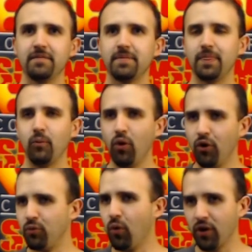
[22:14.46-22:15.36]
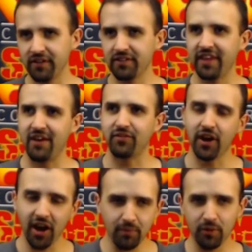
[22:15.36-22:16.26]
Wold Wardens have
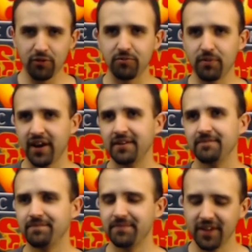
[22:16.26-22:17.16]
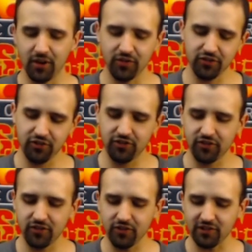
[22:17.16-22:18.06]
combo smite.
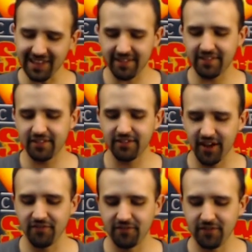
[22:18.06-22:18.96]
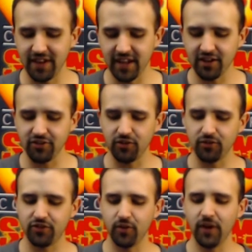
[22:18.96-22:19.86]
There's lots of stuff that he can do
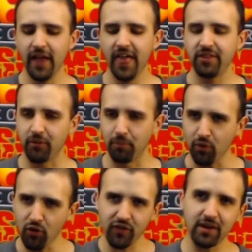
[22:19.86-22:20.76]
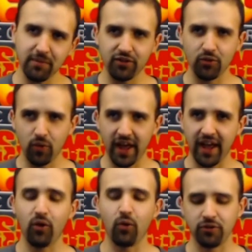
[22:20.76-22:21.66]
to move enemies away
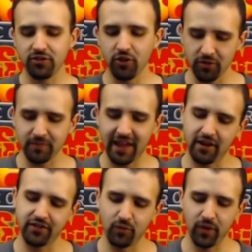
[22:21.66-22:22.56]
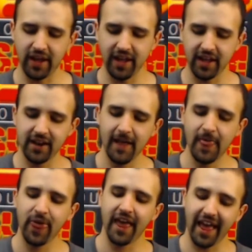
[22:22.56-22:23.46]
or slow them down on their way in.
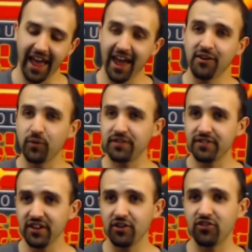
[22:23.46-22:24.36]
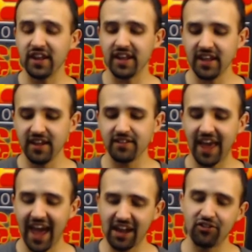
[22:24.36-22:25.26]
And with synergy, he
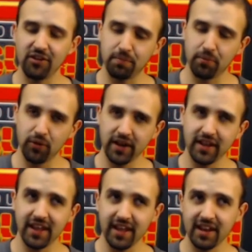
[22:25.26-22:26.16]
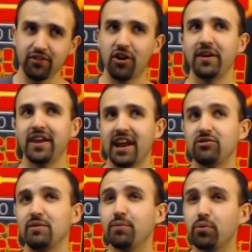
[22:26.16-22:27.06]
and his army can actually
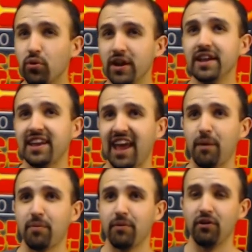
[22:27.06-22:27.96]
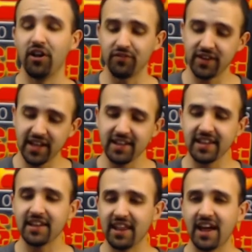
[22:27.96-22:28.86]
be pretty capable of killing a
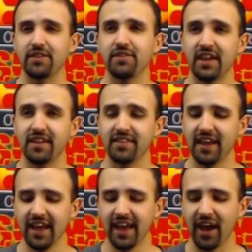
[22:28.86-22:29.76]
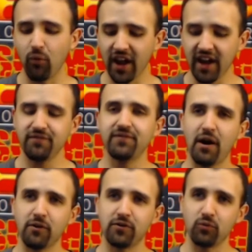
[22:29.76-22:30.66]
lot of things. And what I've
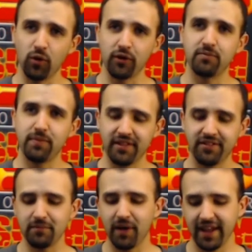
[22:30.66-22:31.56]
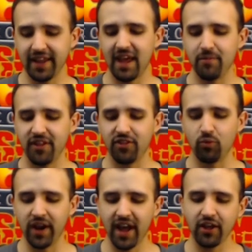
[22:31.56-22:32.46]
found works best in my games is when
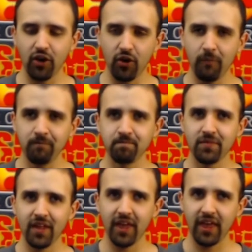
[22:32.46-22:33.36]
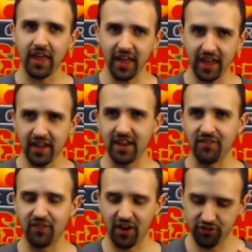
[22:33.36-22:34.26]
I go in, if
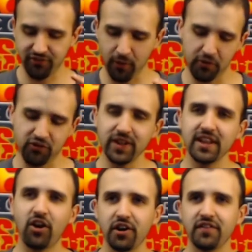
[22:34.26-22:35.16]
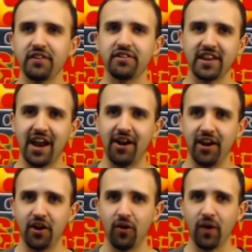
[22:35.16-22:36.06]
I just focus really hard on the
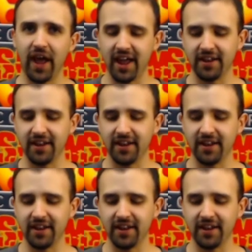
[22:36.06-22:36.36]
scenario and,